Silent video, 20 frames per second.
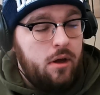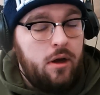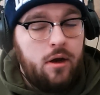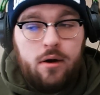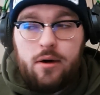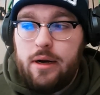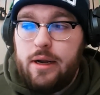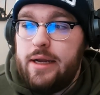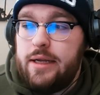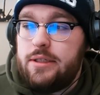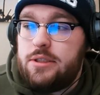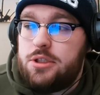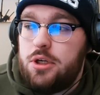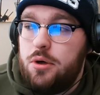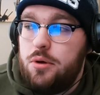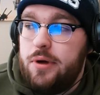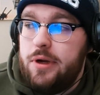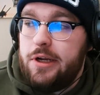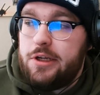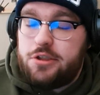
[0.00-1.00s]
All right,
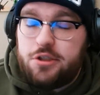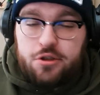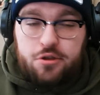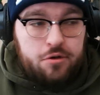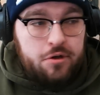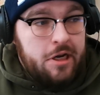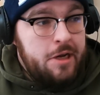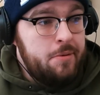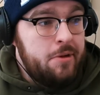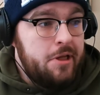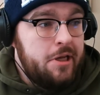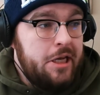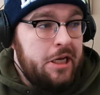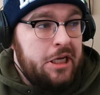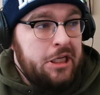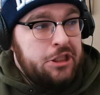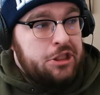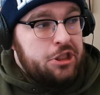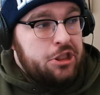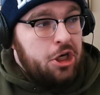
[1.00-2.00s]
so extremely
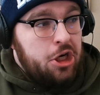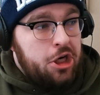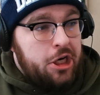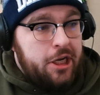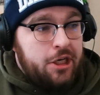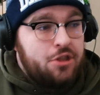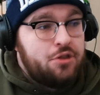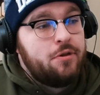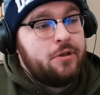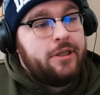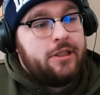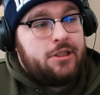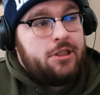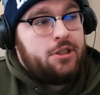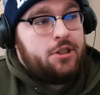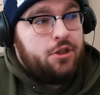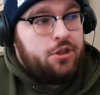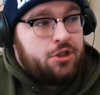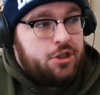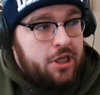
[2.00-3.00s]
concerning tweet
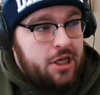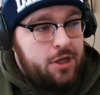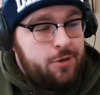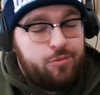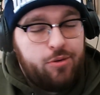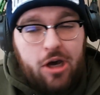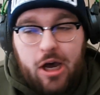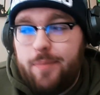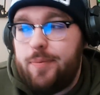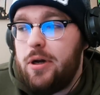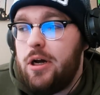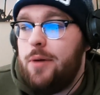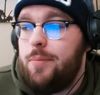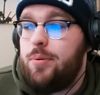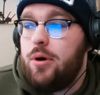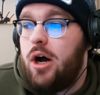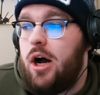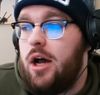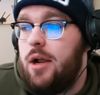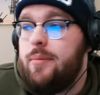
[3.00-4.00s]
to see pop
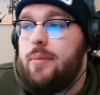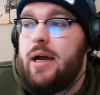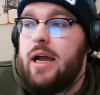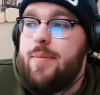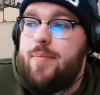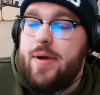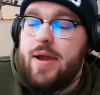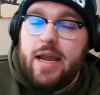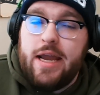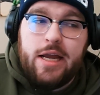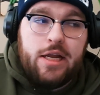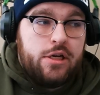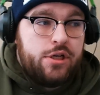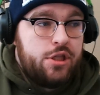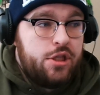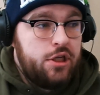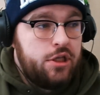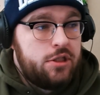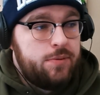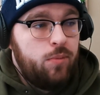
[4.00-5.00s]
up on my page
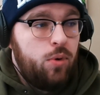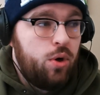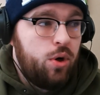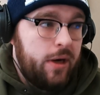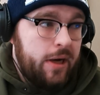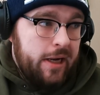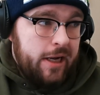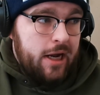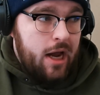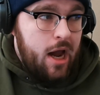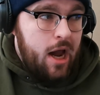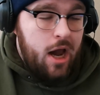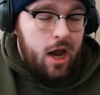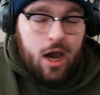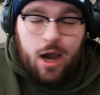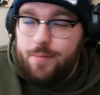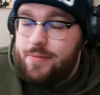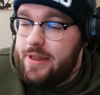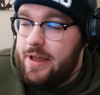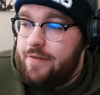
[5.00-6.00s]
this morning
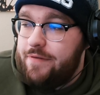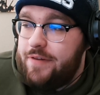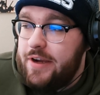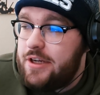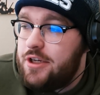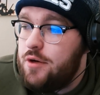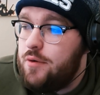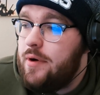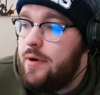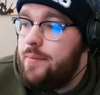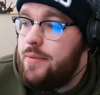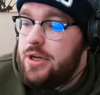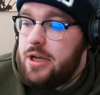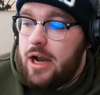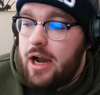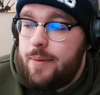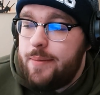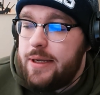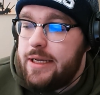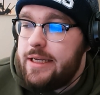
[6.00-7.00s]
that Victor
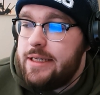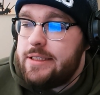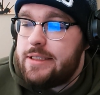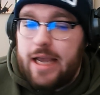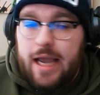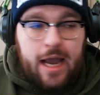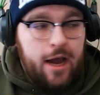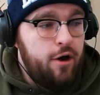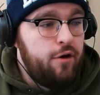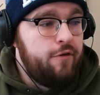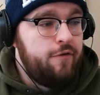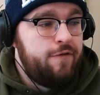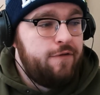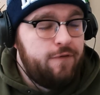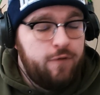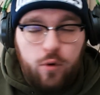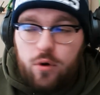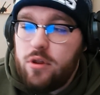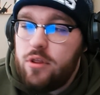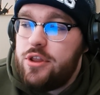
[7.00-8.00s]
Wembanyama is out
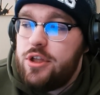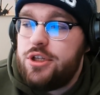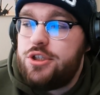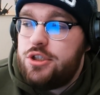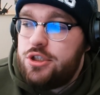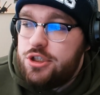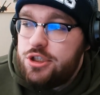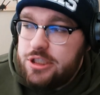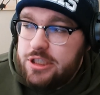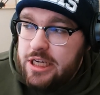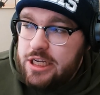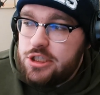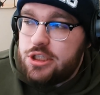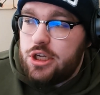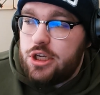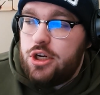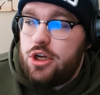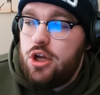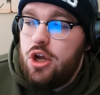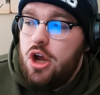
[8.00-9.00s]
for the
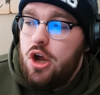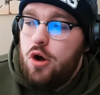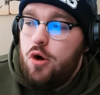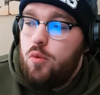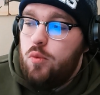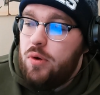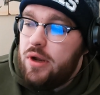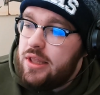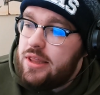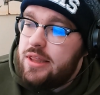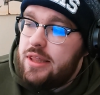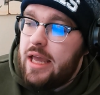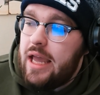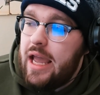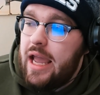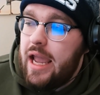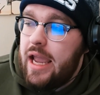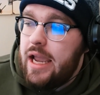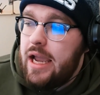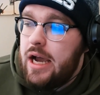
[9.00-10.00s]
season with
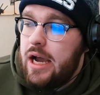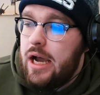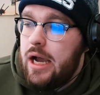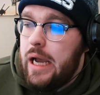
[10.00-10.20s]
a